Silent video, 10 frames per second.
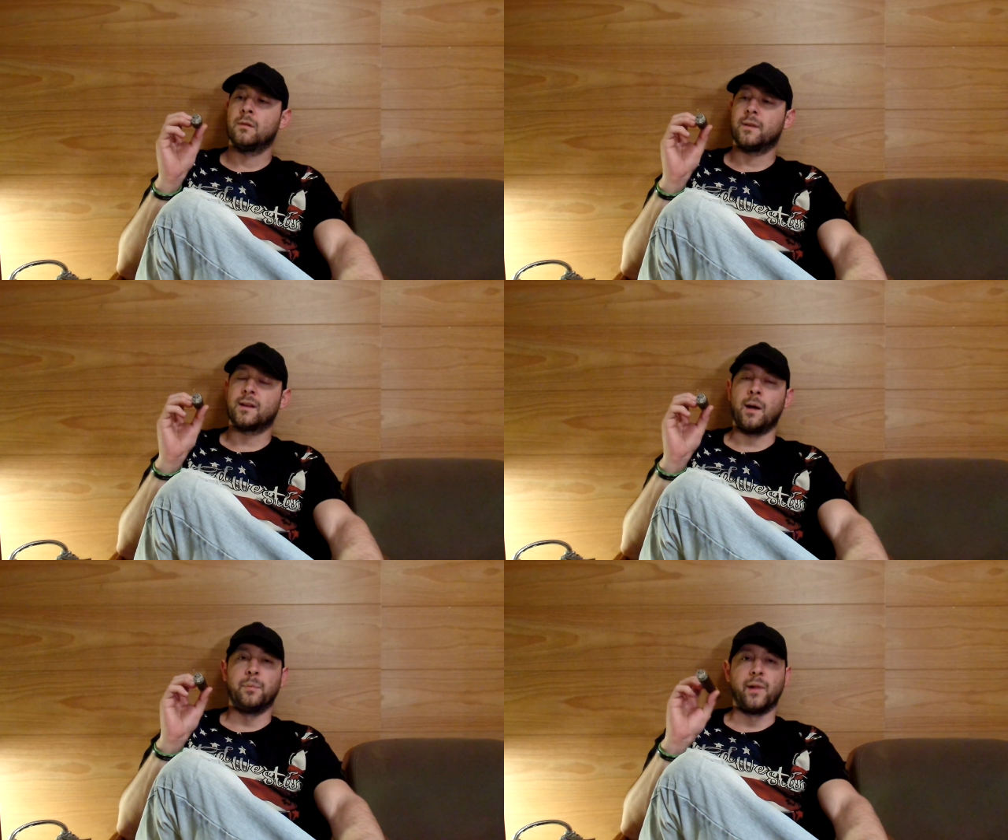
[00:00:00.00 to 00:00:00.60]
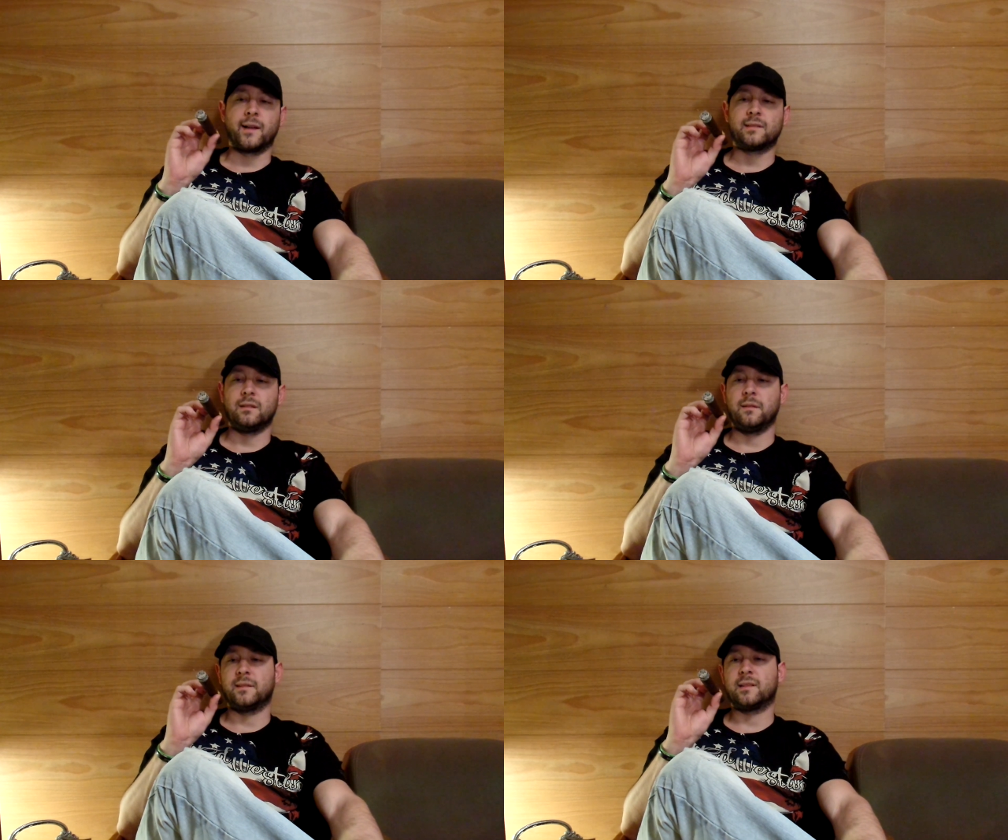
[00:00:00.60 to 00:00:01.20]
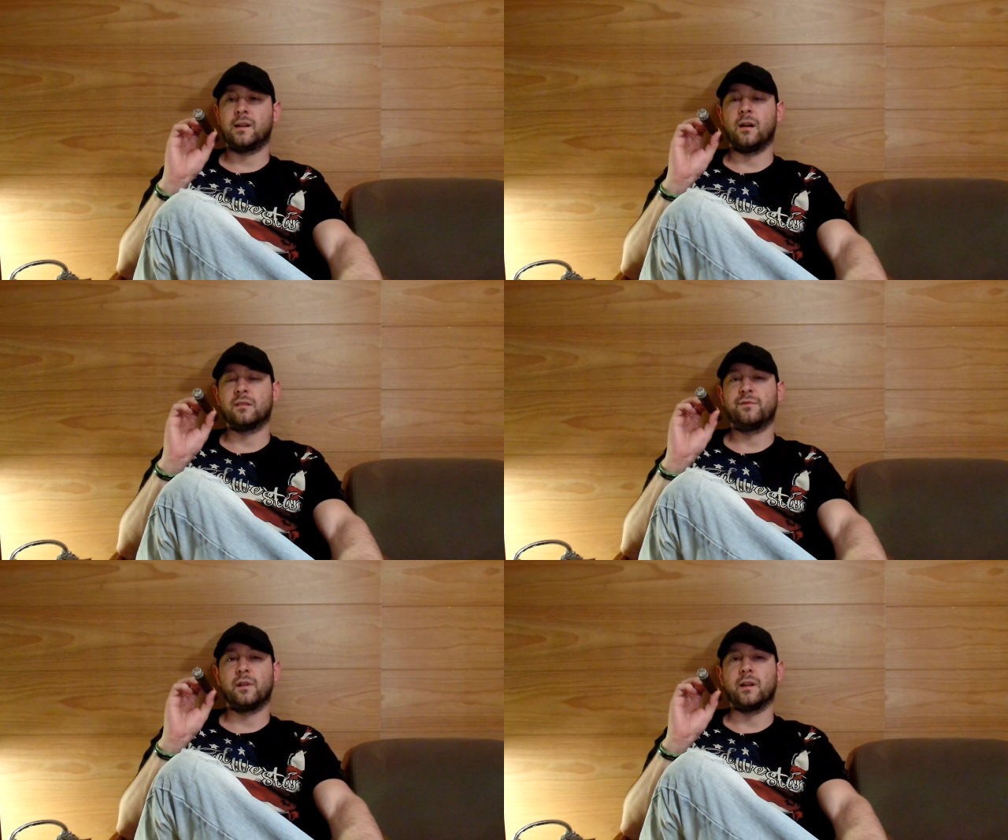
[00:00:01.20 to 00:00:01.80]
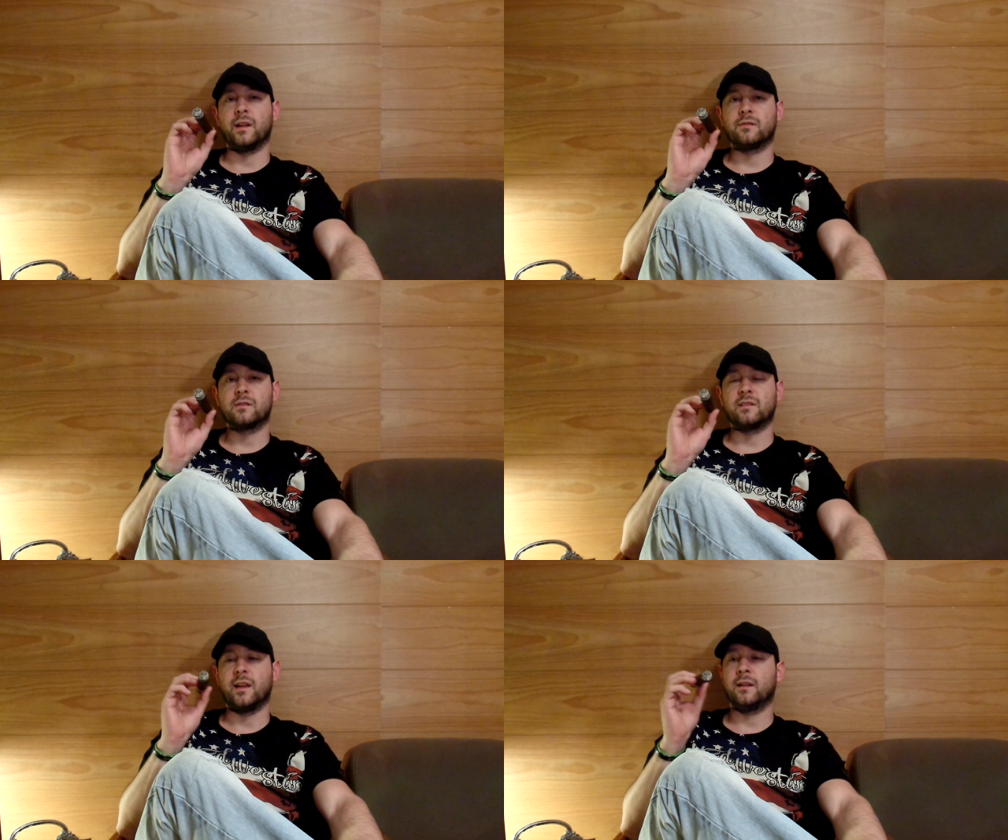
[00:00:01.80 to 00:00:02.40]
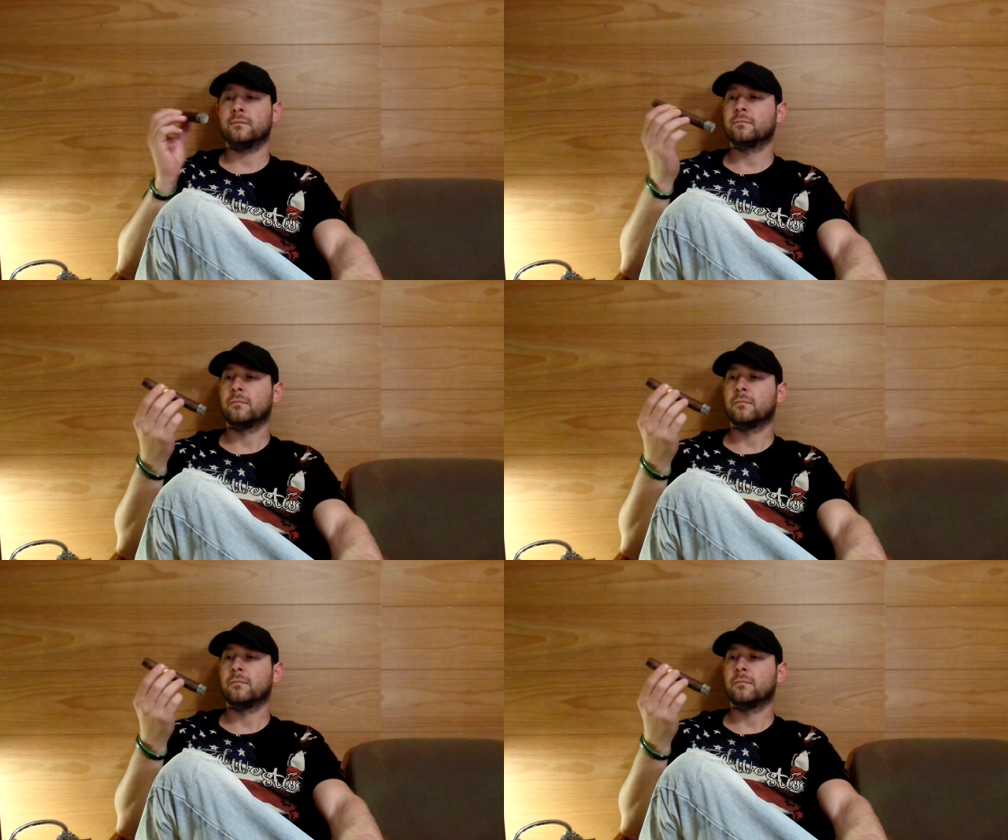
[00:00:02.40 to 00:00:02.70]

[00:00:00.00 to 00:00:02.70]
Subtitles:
the complexity of this cigar is very interesting,